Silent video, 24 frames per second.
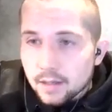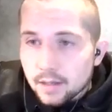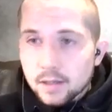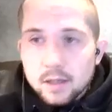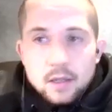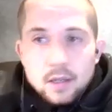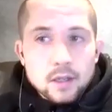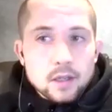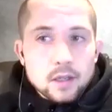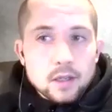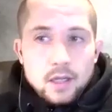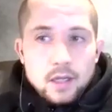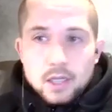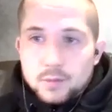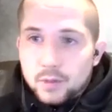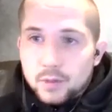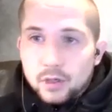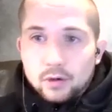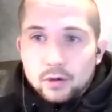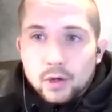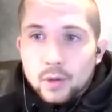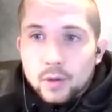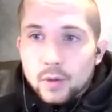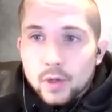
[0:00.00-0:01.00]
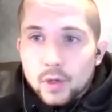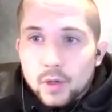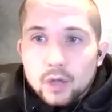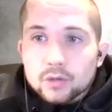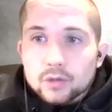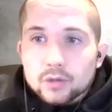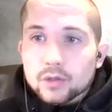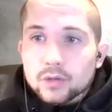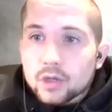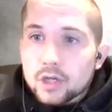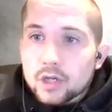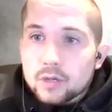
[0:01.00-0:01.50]
Yeah. He's been around a long
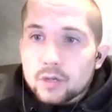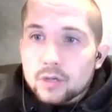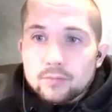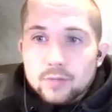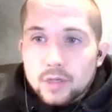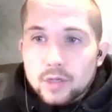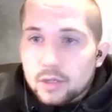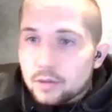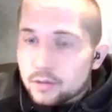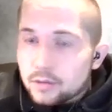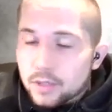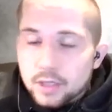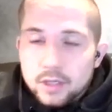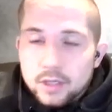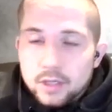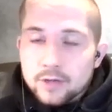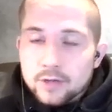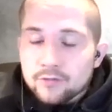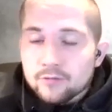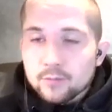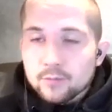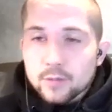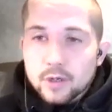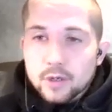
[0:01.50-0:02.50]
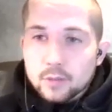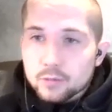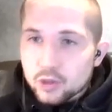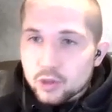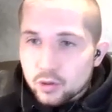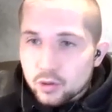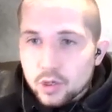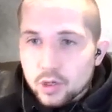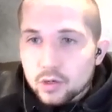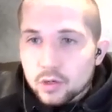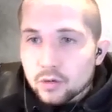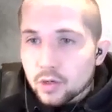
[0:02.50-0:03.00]
time. He'll he'll live from it. I'm sure
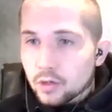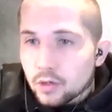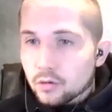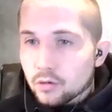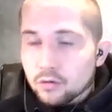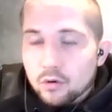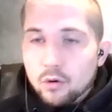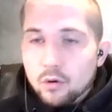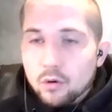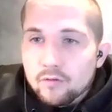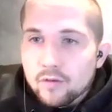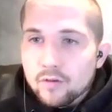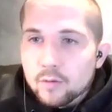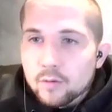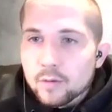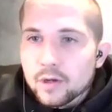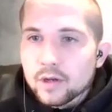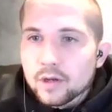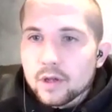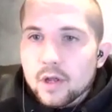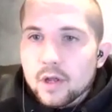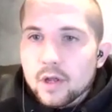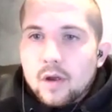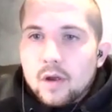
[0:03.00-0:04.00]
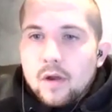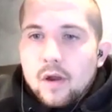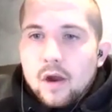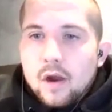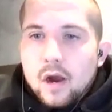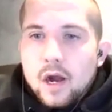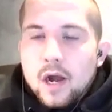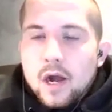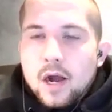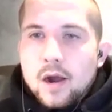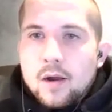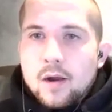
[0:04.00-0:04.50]
he'll, he'll grow from it.
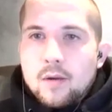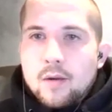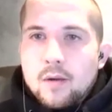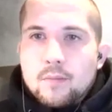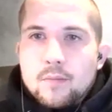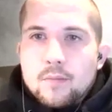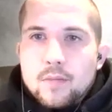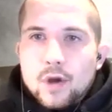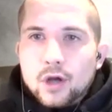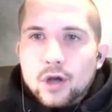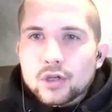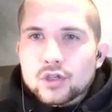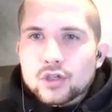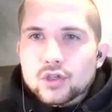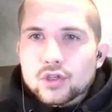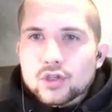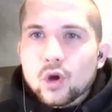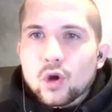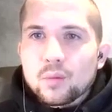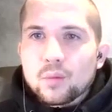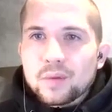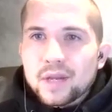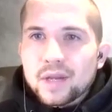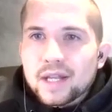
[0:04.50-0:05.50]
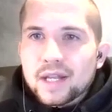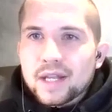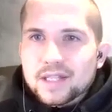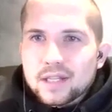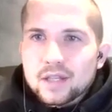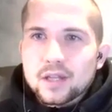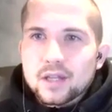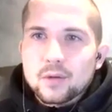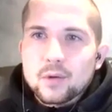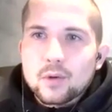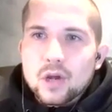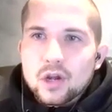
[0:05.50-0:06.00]
Um, I just hope he gets
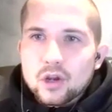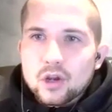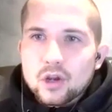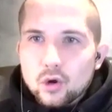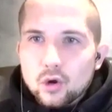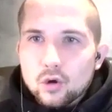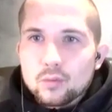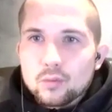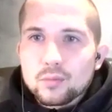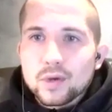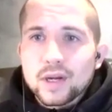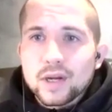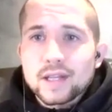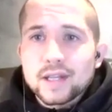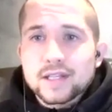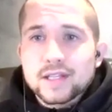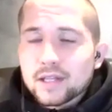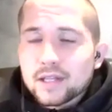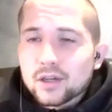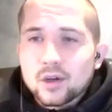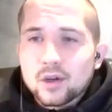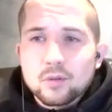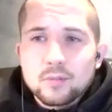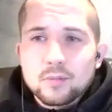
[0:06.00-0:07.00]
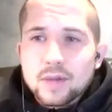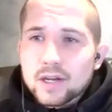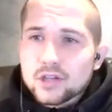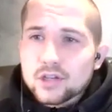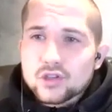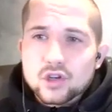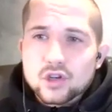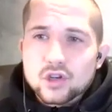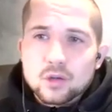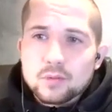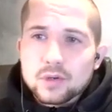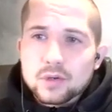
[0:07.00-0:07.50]
into a good mindset to come back
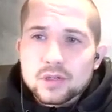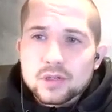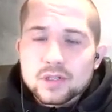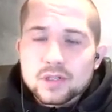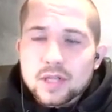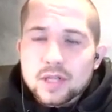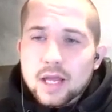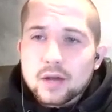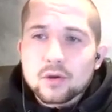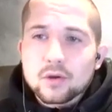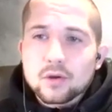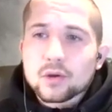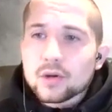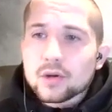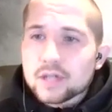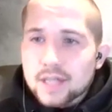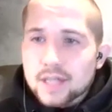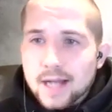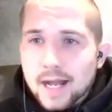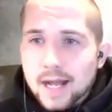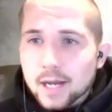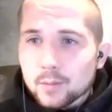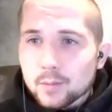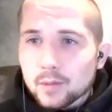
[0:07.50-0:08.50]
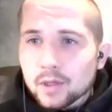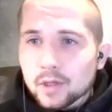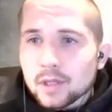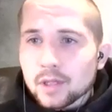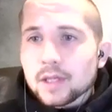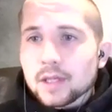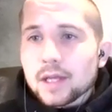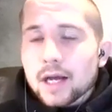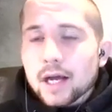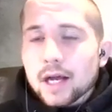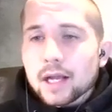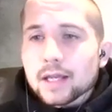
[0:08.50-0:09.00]
strong because Dan Hooker is an animal.
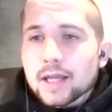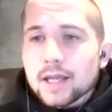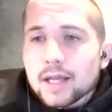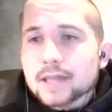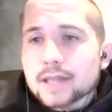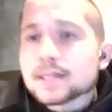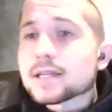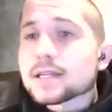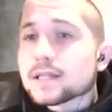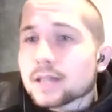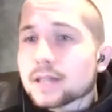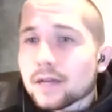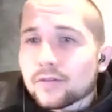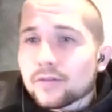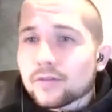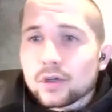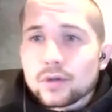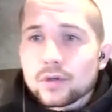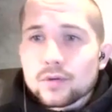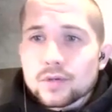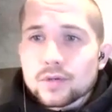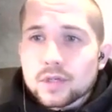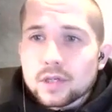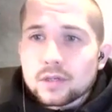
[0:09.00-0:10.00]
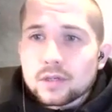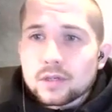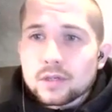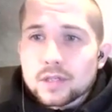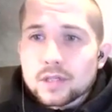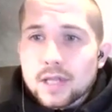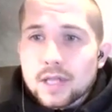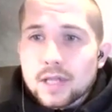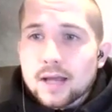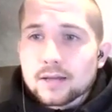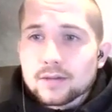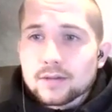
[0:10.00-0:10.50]
And yes, he's after losing
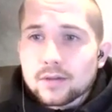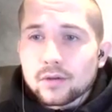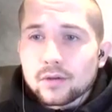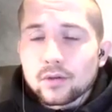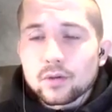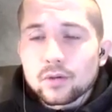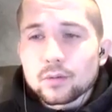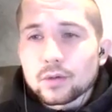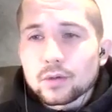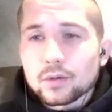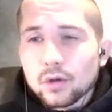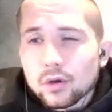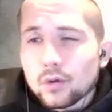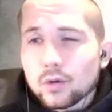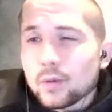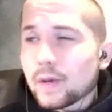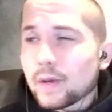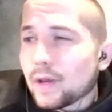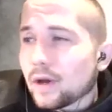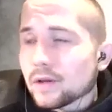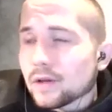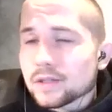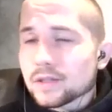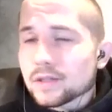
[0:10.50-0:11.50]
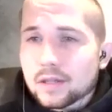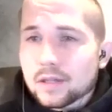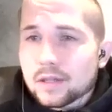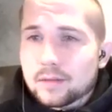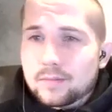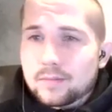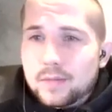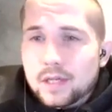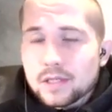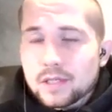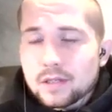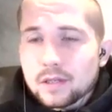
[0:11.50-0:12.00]
his last two, but look, we lost it.
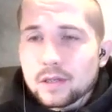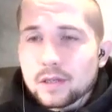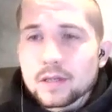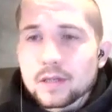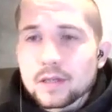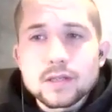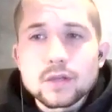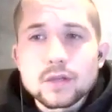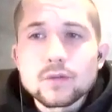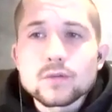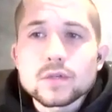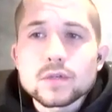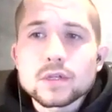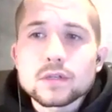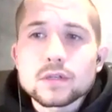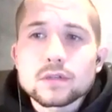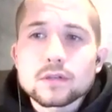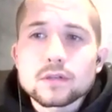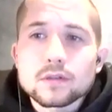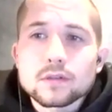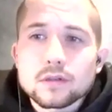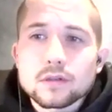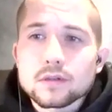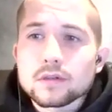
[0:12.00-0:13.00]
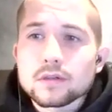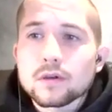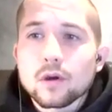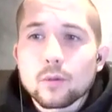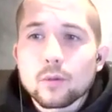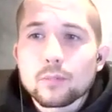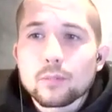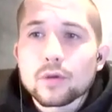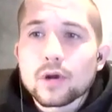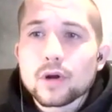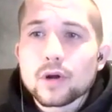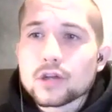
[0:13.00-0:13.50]
He's, yeah, he's yeah. losing to the
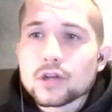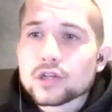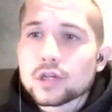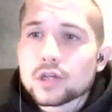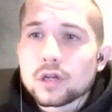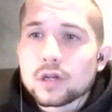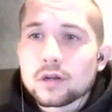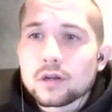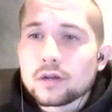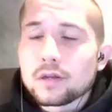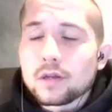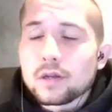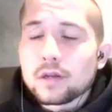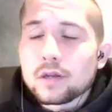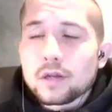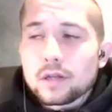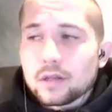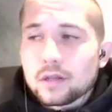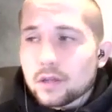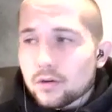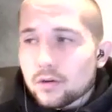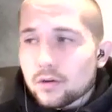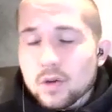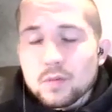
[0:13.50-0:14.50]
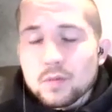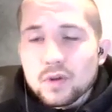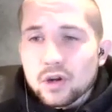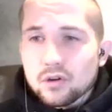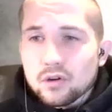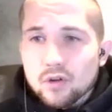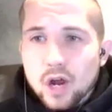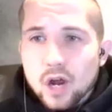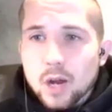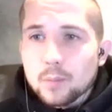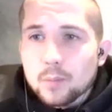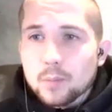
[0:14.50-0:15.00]
upper echelon, the cream of the
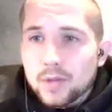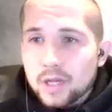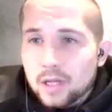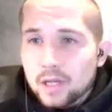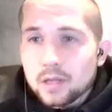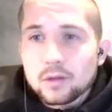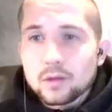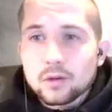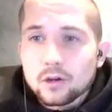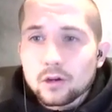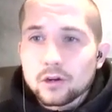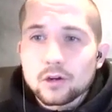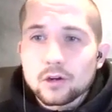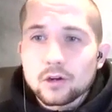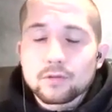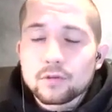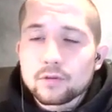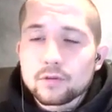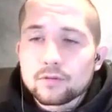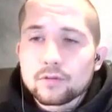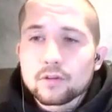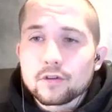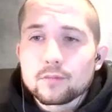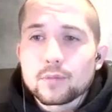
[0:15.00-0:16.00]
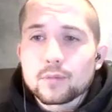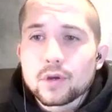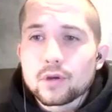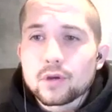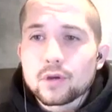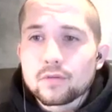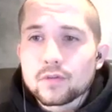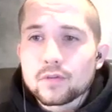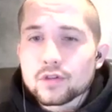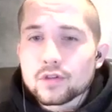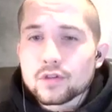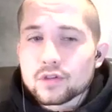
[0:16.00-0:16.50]
crop in the 155 pound
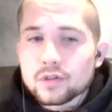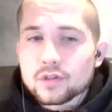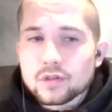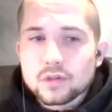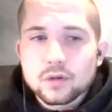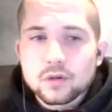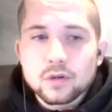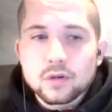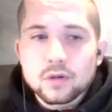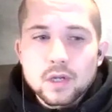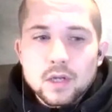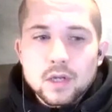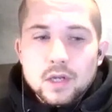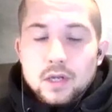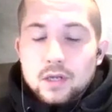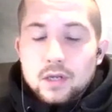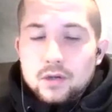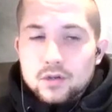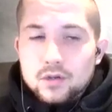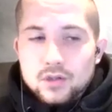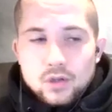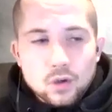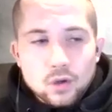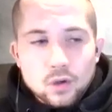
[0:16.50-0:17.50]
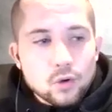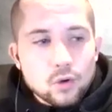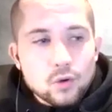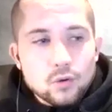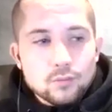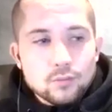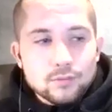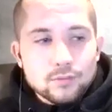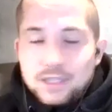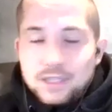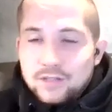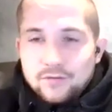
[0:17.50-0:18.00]
division. So there's no,
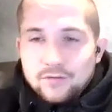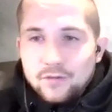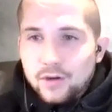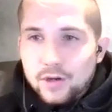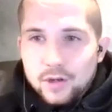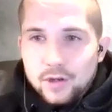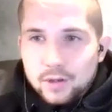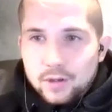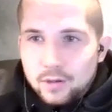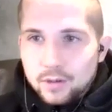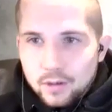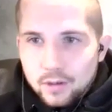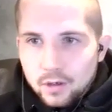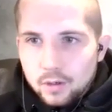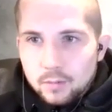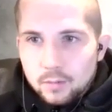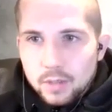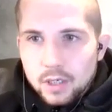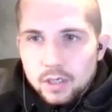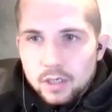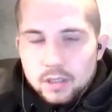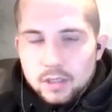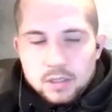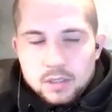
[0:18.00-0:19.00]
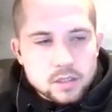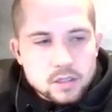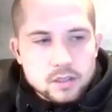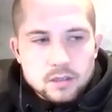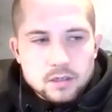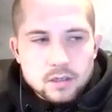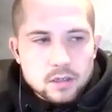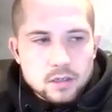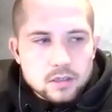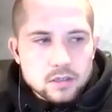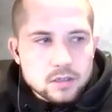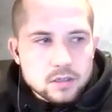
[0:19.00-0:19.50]
it's a fight. You know what I mean? It's
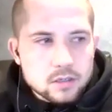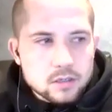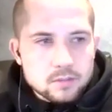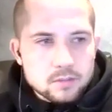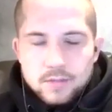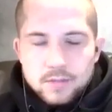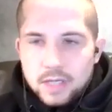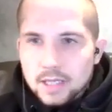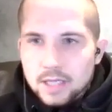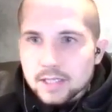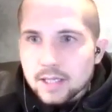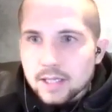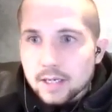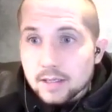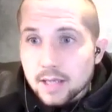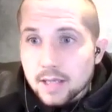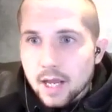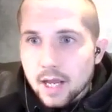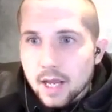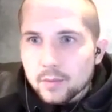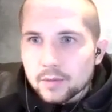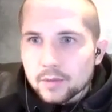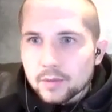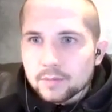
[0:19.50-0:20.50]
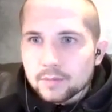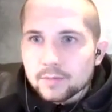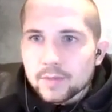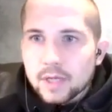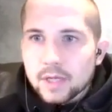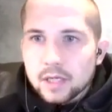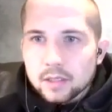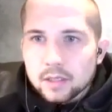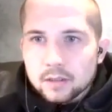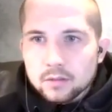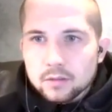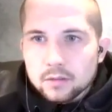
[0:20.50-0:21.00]
it's these things happen,
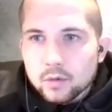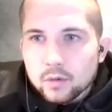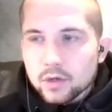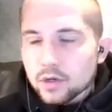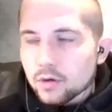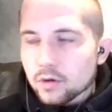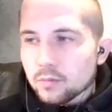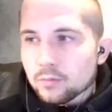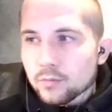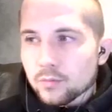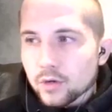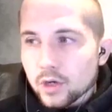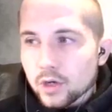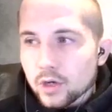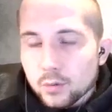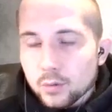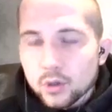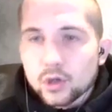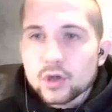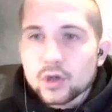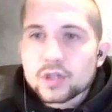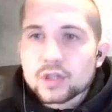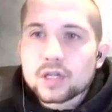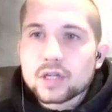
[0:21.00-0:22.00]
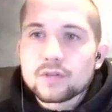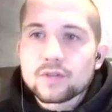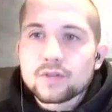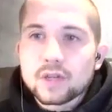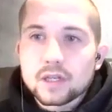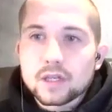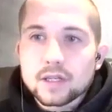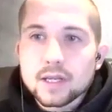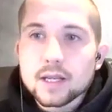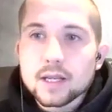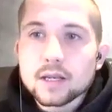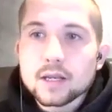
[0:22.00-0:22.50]
and yeah. when you're when you're putting yourself
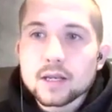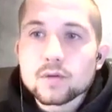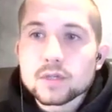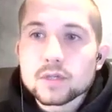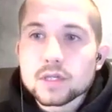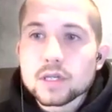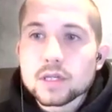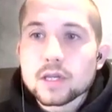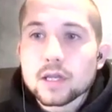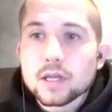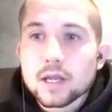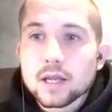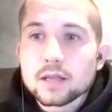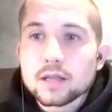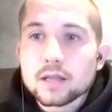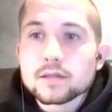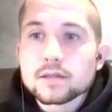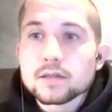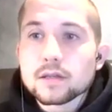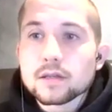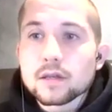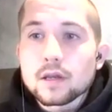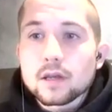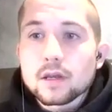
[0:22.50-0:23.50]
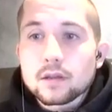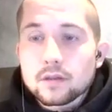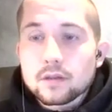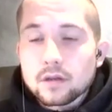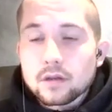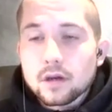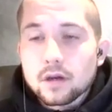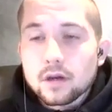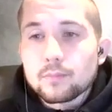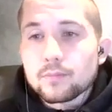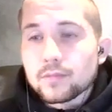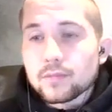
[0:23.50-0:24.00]
continuously against
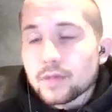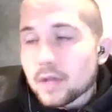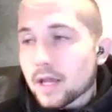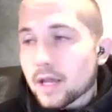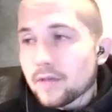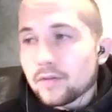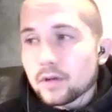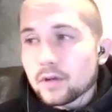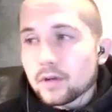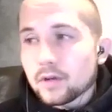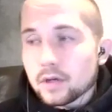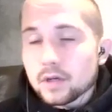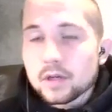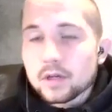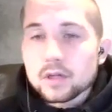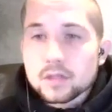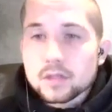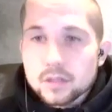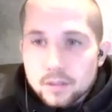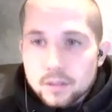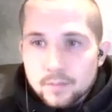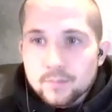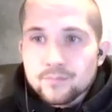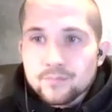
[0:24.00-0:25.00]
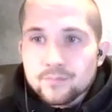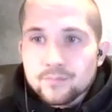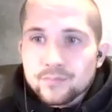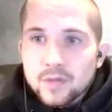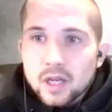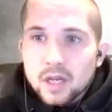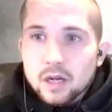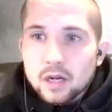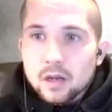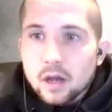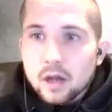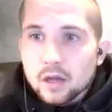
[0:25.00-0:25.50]
top level guys,
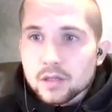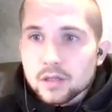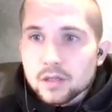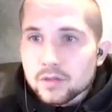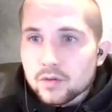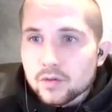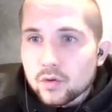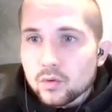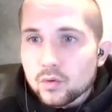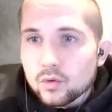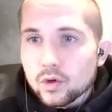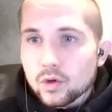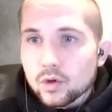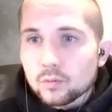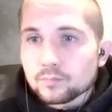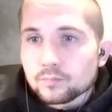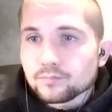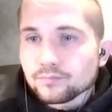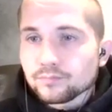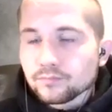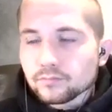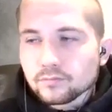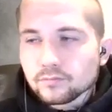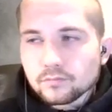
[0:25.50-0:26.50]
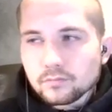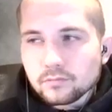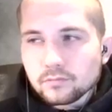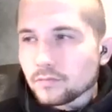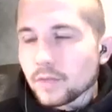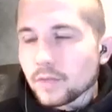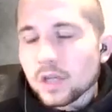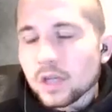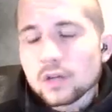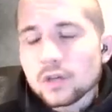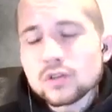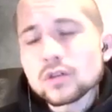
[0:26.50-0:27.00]
losses do come.
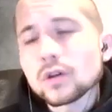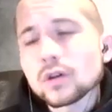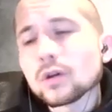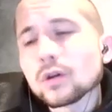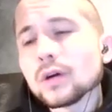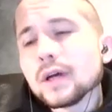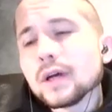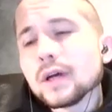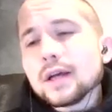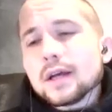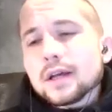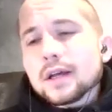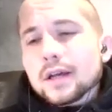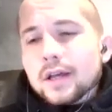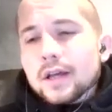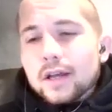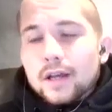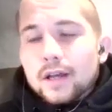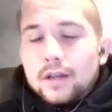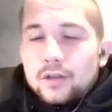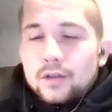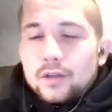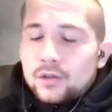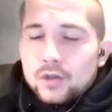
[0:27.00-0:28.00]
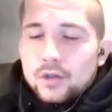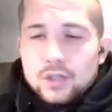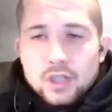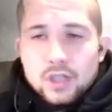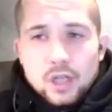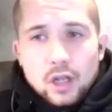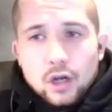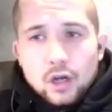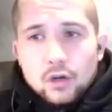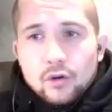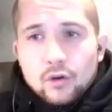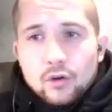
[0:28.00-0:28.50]
Yeah. So there's a
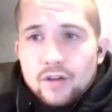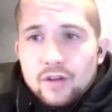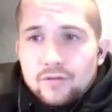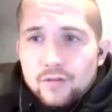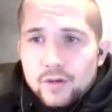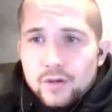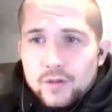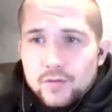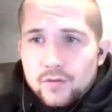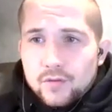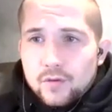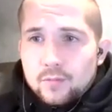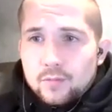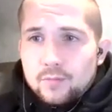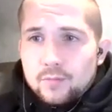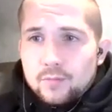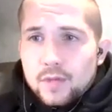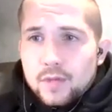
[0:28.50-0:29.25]
lot of great fights for him.